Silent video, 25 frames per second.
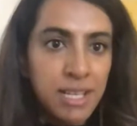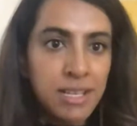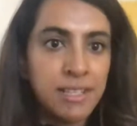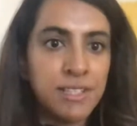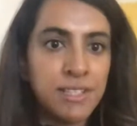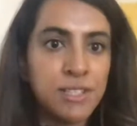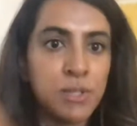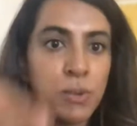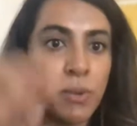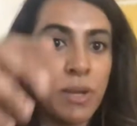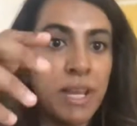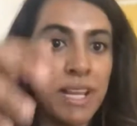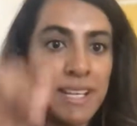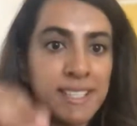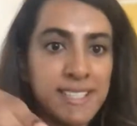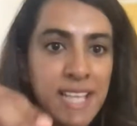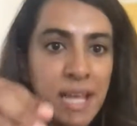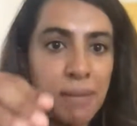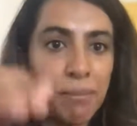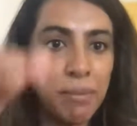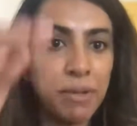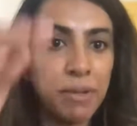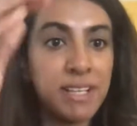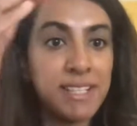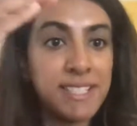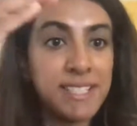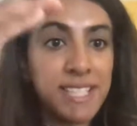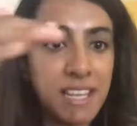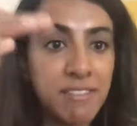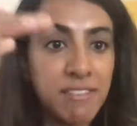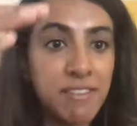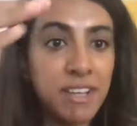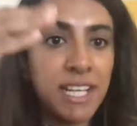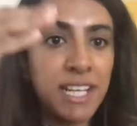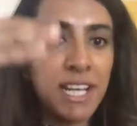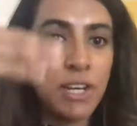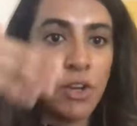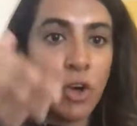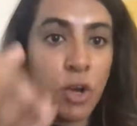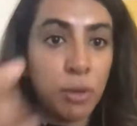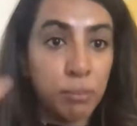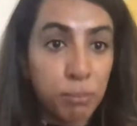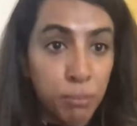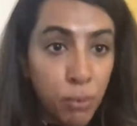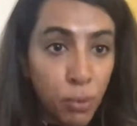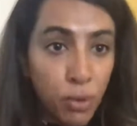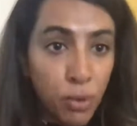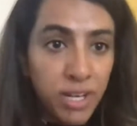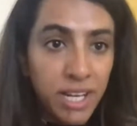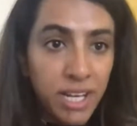So an example is, even in
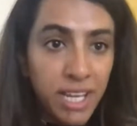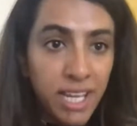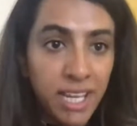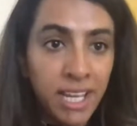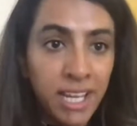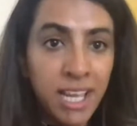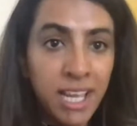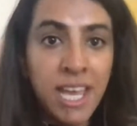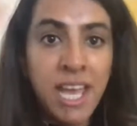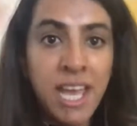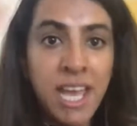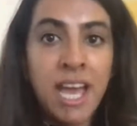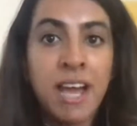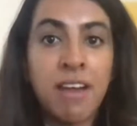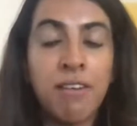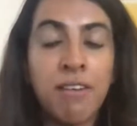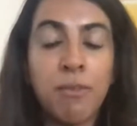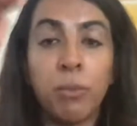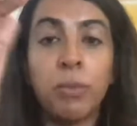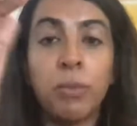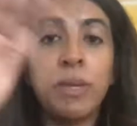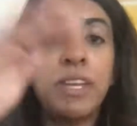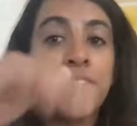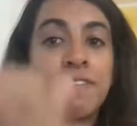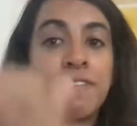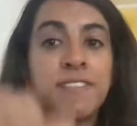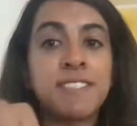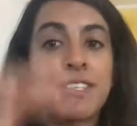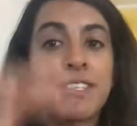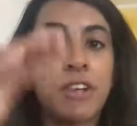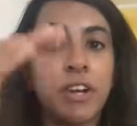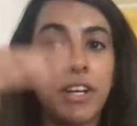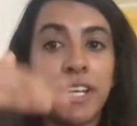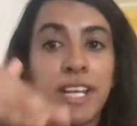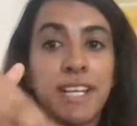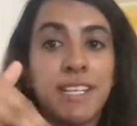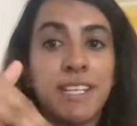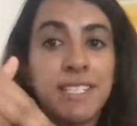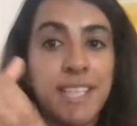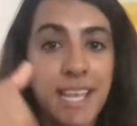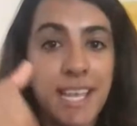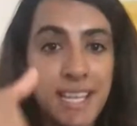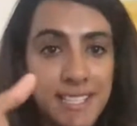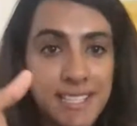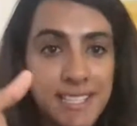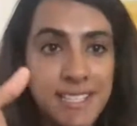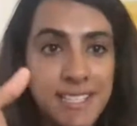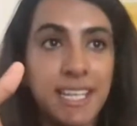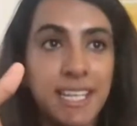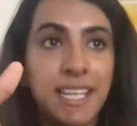onboarding, we've started
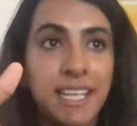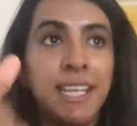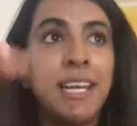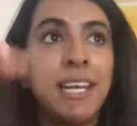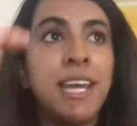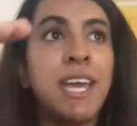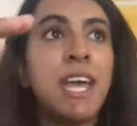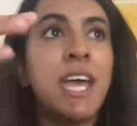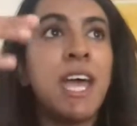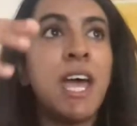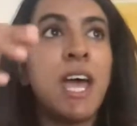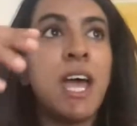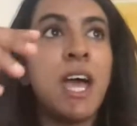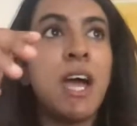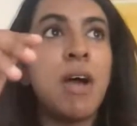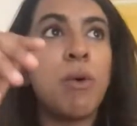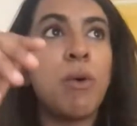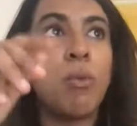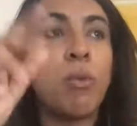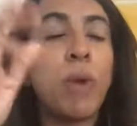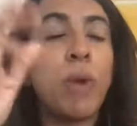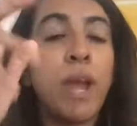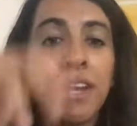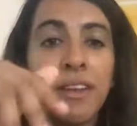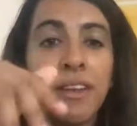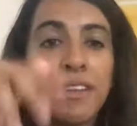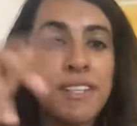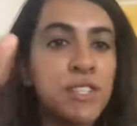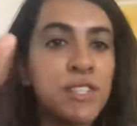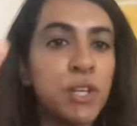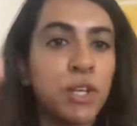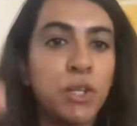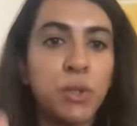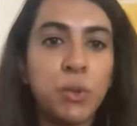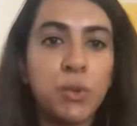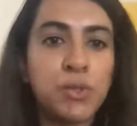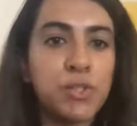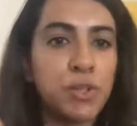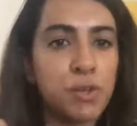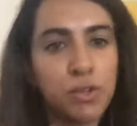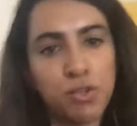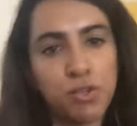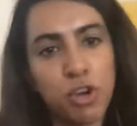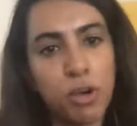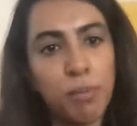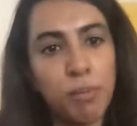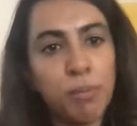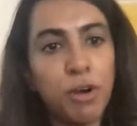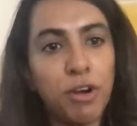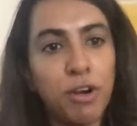testing, where does the user
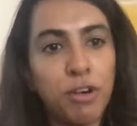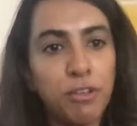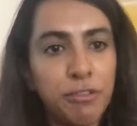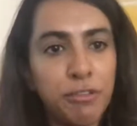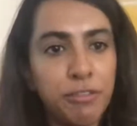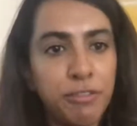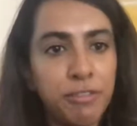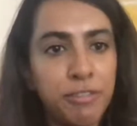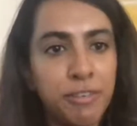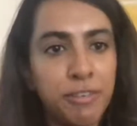drop off?